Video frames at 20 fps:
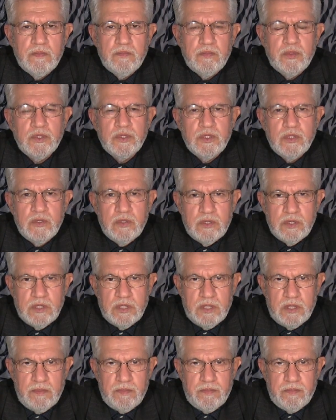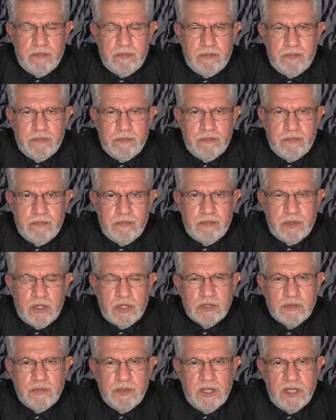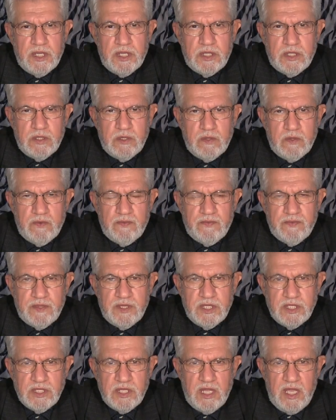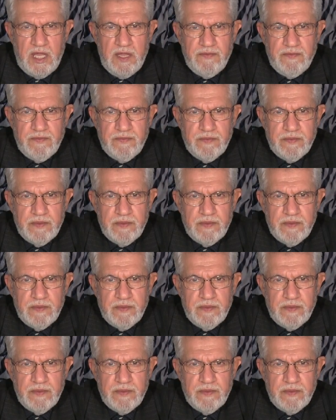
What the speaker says: put you in the prosperity of this life